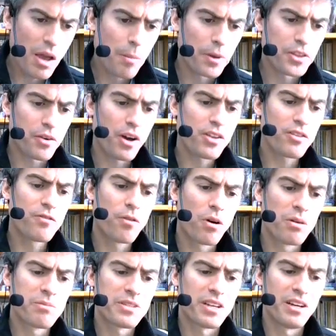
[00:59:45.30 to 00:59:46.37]
But there are other
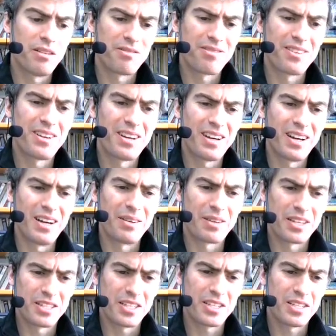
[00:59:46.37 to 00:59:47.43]
forms of
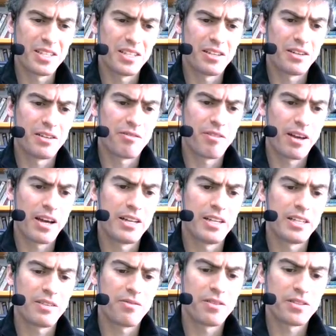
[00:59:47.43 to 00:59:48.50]
consistency that are defined, and
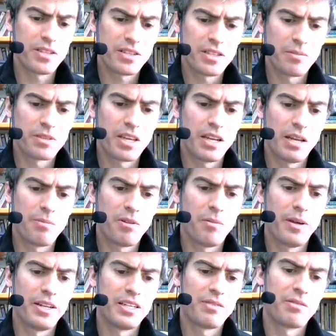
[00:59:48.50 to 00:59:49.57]
different systems can
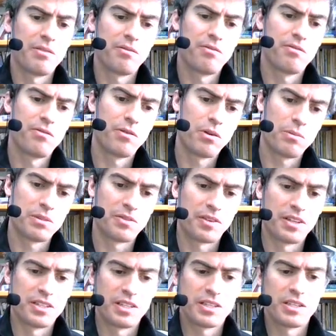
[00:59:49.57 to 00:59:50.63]
implement different forms of
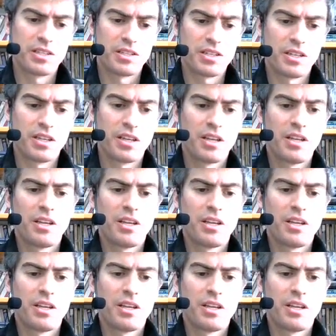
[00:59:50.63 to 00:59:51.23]
consistency.